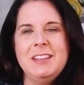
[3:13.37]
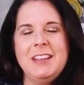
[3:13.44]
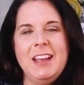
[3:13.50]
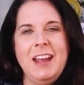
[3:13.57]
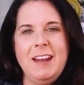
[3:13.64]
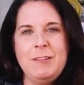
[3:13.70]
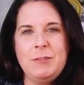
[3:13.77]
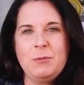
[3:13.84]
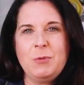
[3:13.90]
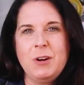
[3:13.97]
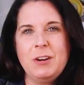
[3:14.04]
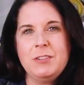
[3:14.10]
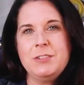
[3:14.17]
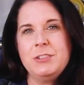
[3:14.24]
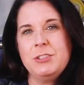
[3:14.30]
that have the
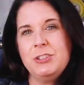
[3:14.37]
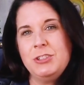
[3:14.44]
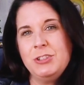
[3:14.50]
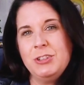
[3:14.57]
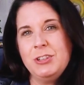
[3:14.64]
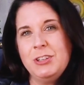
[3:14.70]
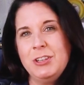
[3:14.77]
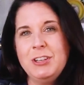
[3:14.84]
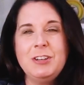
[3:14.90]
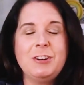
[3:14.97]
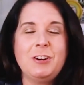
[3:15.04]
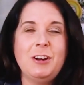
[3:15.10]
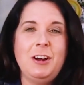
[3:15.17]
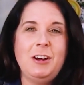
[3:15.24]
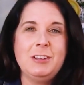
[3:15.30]
words should
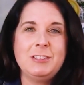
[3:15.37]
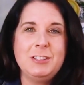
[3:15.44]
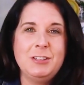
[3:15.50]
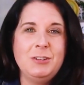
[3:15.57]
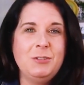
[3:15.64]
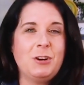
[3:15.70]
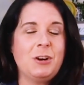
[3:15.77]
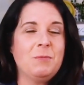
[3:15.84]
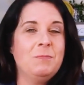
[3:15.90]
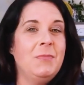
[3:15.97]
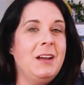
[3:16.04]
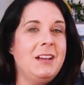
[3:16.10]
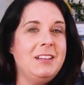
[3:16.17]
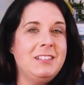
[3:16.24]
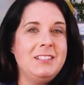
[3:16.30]
or ought to or
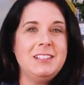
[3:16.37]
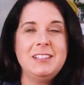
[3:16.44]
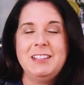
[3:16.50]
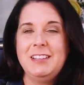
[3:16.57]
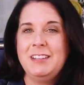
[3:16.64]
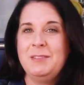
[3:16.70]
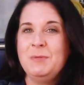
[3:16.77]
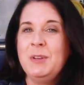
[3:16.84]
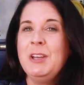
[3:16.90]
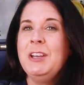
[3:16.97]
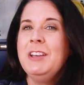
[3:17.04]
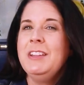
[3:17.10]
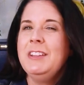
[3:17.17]
must in them,